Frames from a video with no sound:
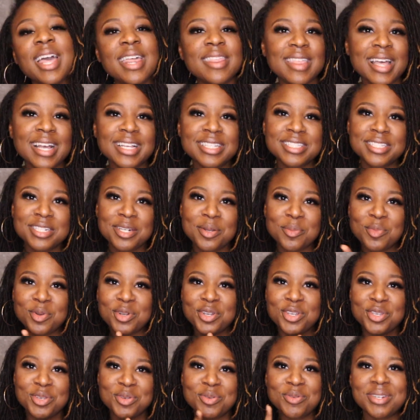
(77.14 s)
That's the number
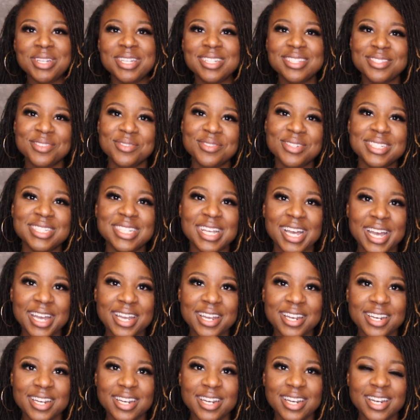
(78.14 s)
you need to
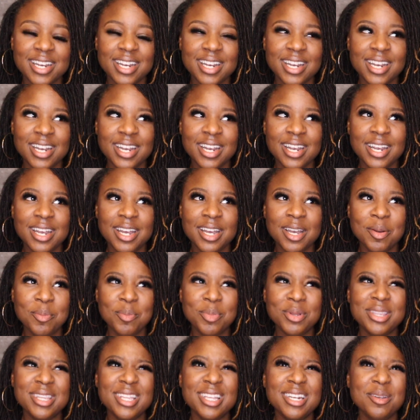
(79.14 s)
retire.
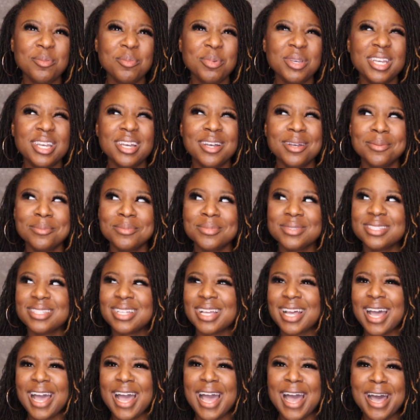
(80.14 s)
But then it becomes,
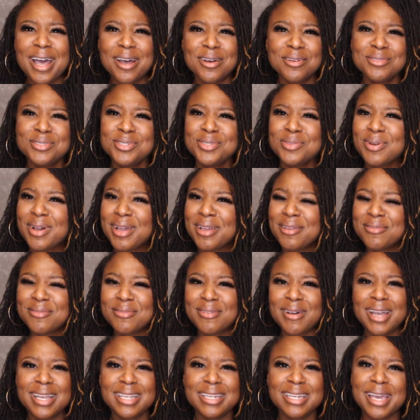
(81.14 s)
how do I
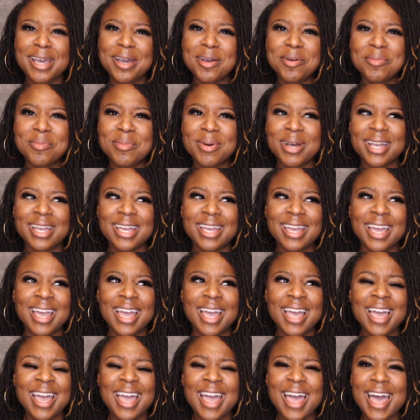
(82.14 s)
find out my
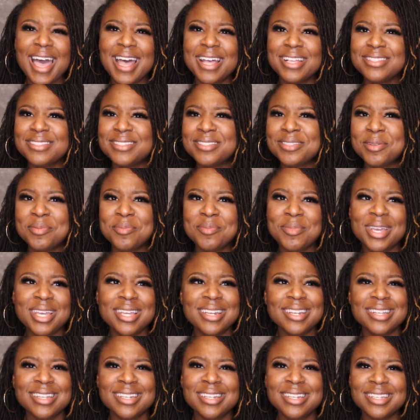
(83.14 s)

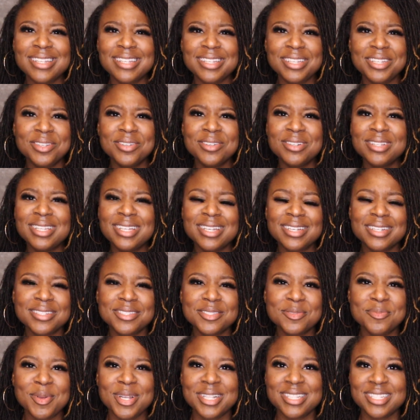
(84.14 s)
estimated yearly
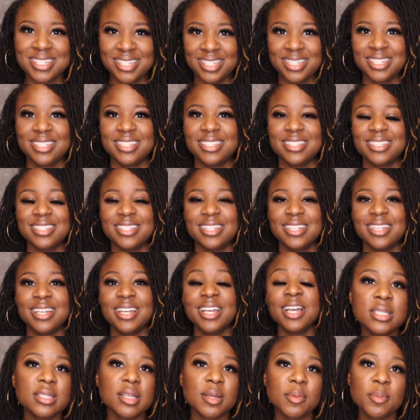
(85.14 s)
expenses?
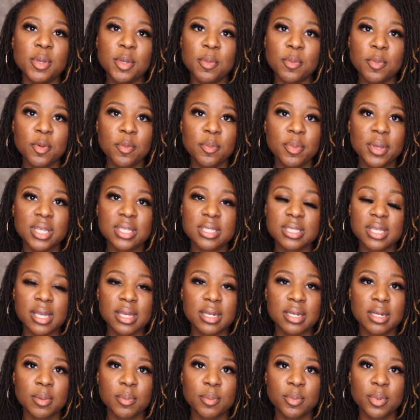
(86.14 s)
Some people base
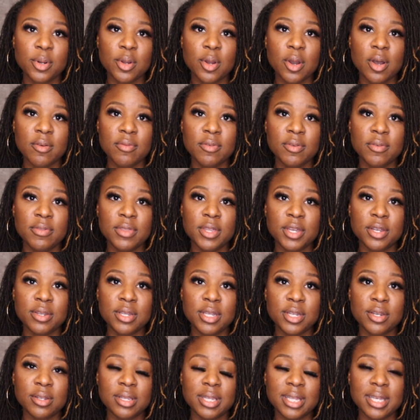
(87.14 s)
that number off of their
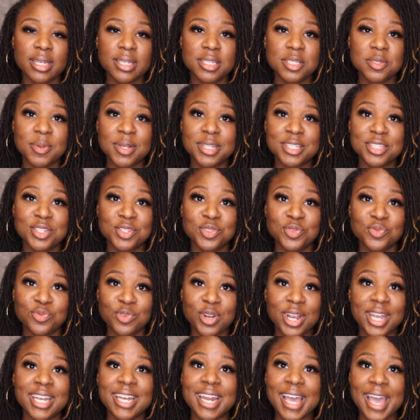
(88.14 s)
yearly expenses
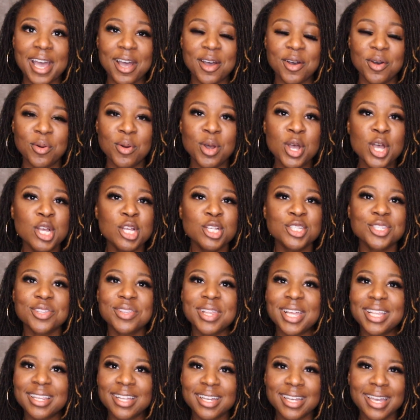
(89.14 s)
right now. So
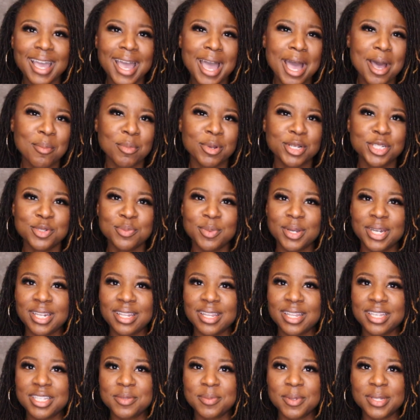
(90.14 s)
they look at how much money
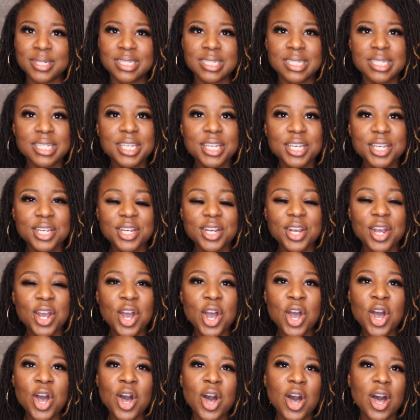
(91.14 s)
they spend a year
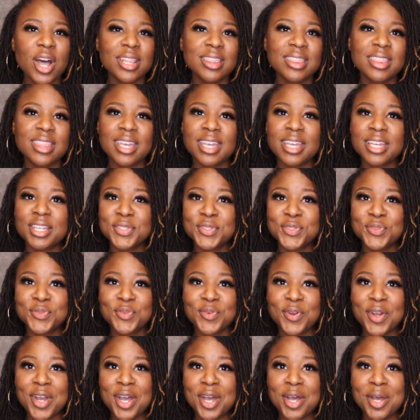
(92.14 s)
on things
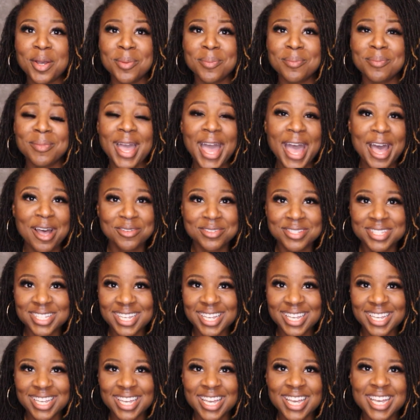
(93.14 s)
from
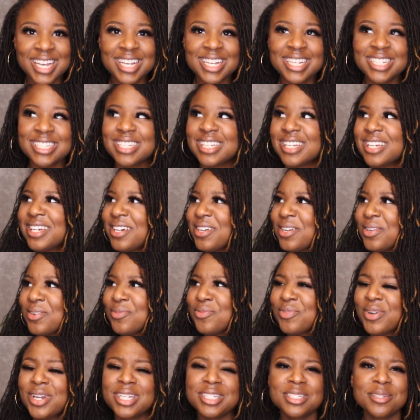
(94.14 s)
housing to
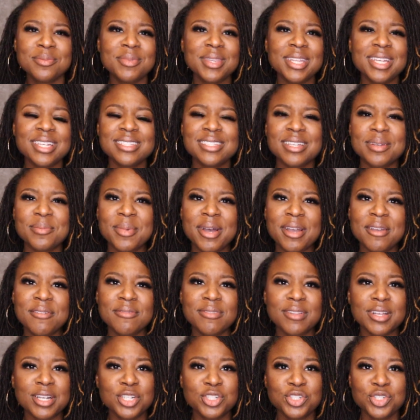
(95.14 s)
random things that might
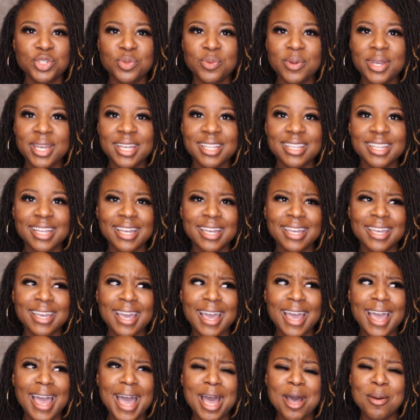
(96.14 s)
fluctuate,
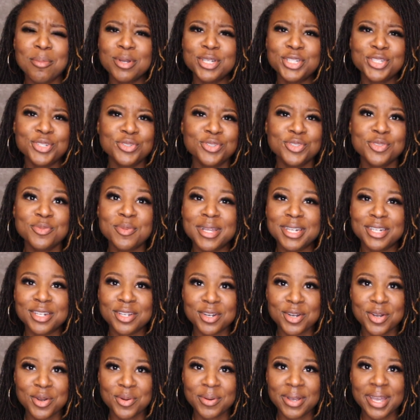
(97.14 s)
like how much you spend
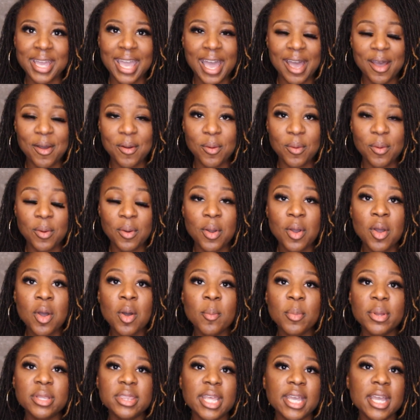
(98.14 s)
on going out.
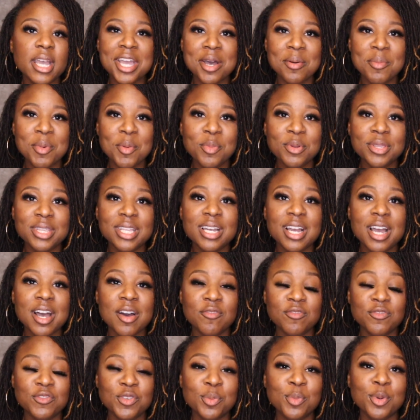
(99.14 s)
But they come up with a
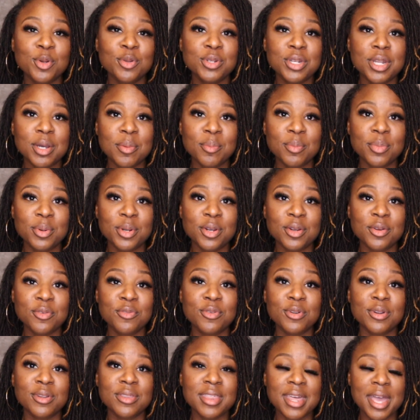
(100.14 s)
comfortable number
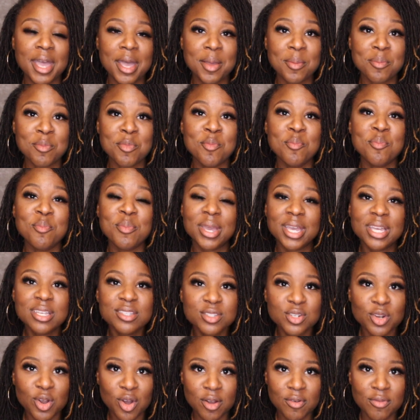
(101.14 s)
for them
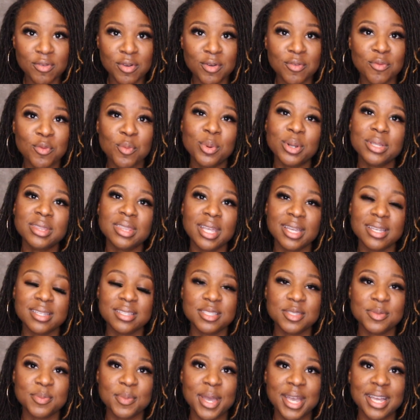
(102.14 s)
based off of what they
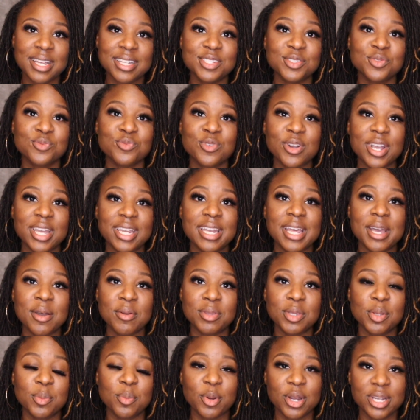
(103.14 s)
spend right now
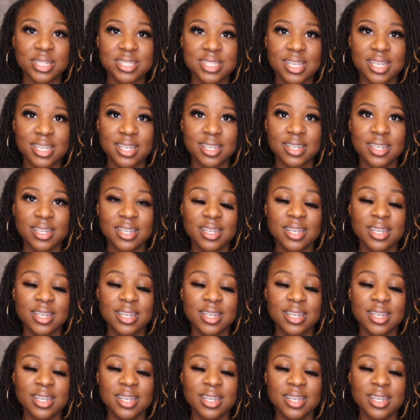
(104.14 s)
in the present.